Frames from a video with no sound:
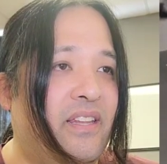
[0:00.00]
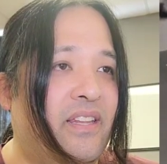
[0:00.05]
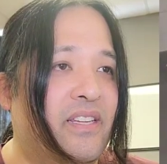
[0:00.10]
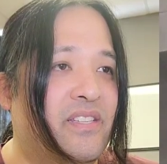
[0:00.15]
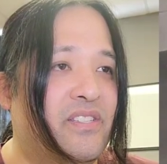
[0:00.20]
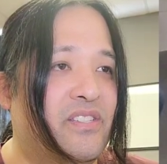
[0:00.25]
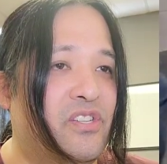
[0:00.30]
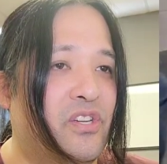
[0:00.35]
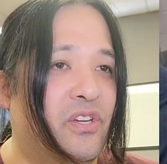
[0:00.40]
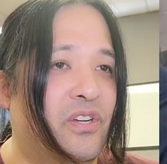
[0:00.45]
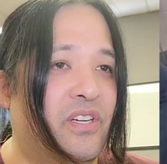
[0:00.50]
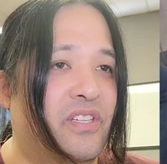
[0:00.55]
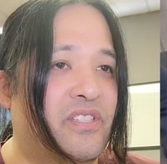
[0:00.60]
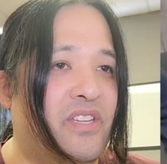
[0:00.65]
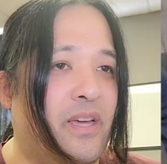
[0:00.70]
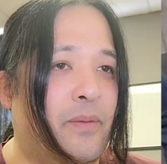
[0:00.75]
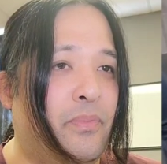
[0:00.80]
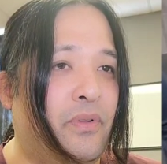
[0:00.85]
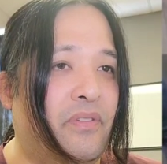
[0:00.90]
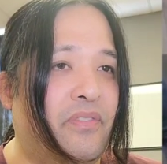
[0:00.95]
This is a good
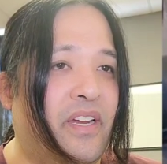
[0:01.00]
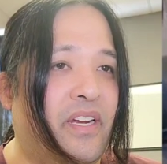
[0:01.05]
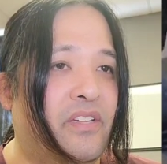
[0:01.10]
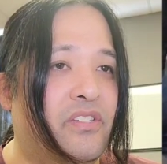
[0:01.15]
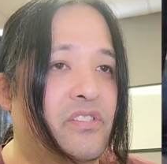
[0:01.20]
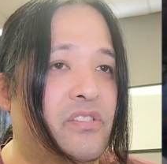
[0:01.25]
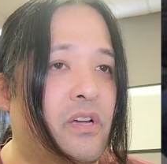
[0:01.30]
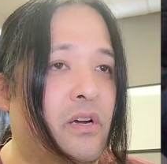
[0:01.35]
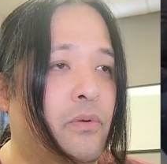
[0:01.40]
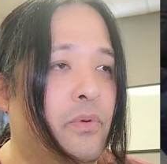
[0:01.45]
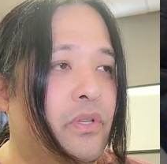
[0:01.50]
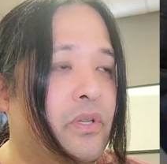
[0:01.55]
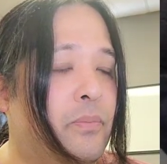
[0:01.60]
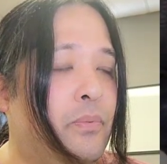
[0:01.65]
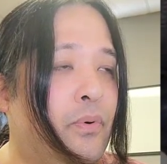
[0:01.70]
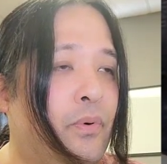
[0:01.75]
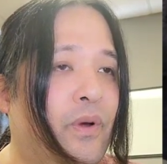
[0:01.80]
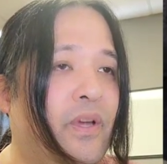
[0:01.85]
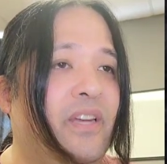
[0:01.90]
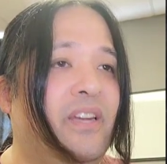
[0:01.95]
example of getting stuck with the
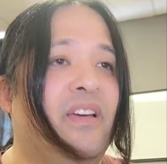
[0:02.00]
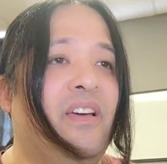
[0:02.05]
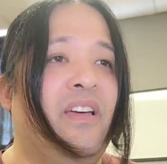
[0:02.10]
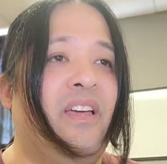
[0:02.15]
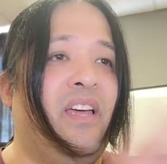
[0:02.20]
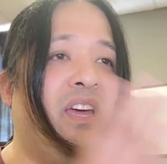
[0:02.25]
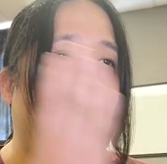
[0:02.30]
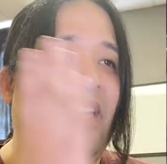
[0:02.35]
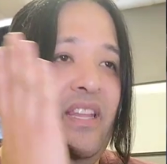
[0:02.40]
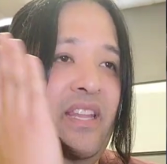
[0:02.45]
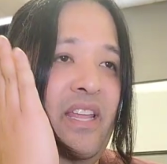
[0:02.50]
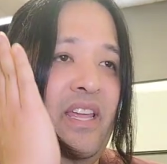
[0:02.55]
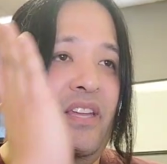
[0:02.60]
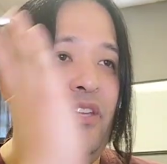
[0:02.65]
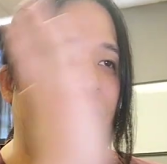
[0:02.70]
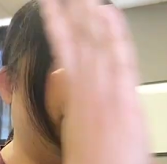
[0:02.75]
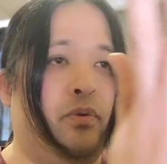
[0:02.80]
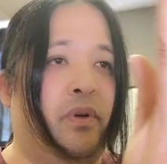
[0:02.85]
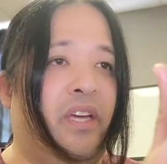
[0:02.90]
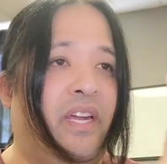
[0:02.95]
point and then
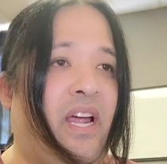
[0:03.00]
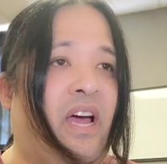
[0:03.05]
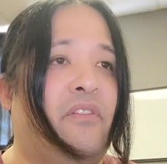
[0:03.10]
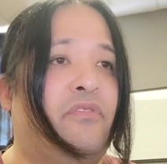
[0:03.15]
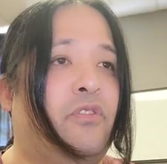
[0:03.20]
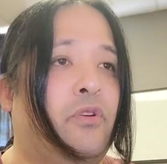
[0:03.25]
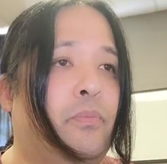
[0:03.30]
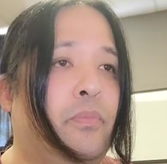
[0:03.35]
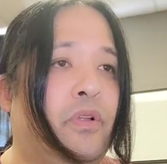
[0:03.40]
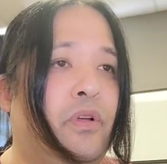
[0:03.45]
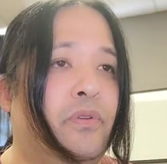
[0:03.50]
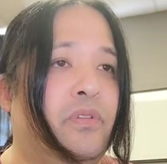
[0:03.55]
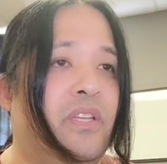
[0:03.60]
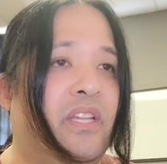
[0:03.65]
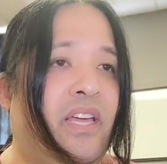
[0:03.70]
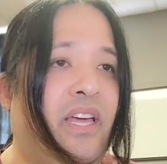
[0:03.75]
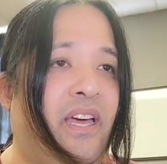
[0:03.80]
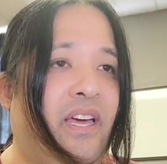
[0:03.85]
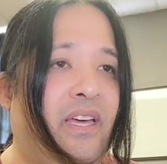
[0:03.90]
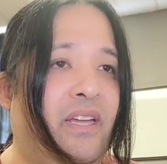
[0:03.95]
doing an after blow to
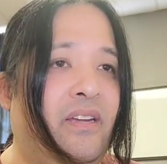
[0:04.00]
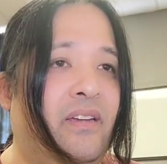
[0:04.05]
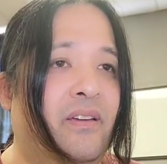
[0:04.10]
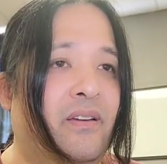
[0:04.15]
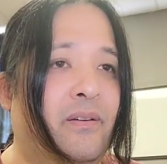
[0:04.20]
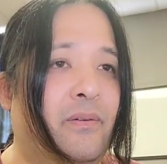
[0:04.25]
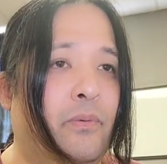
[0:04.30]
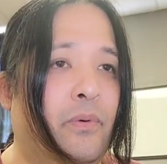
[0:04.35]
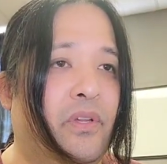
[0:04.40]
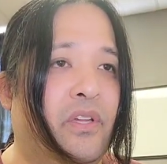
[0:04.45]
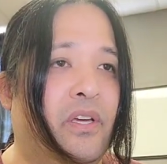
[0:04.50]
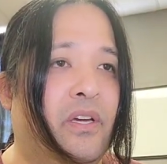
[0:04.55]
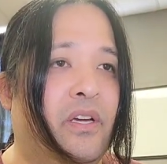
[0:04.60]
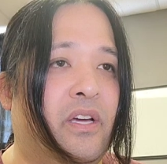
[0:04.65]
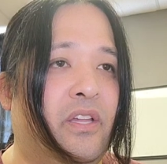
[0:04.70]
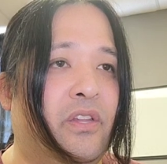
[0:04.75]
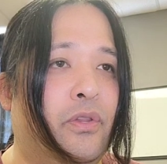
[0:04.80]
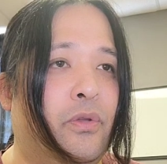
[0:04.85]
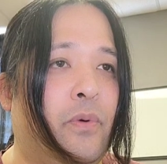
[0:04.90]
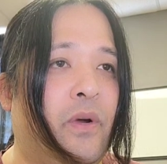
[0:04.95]
the head with a
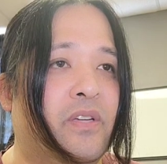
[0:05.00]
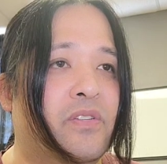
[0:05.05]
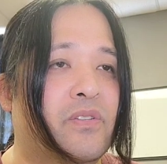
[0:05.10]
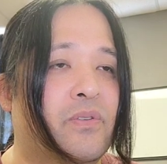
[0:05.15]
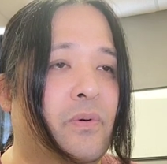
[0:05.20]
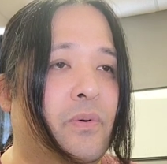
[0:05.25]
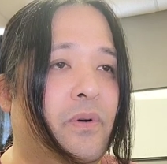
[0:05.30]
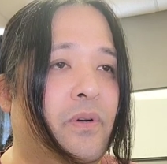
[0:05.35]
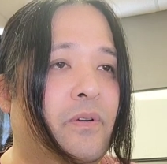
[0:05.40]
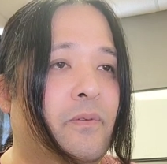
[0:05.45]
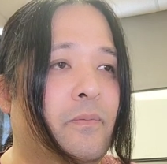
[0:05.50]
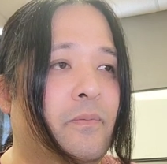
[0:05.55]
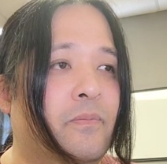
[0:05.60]
cut and thrust sword.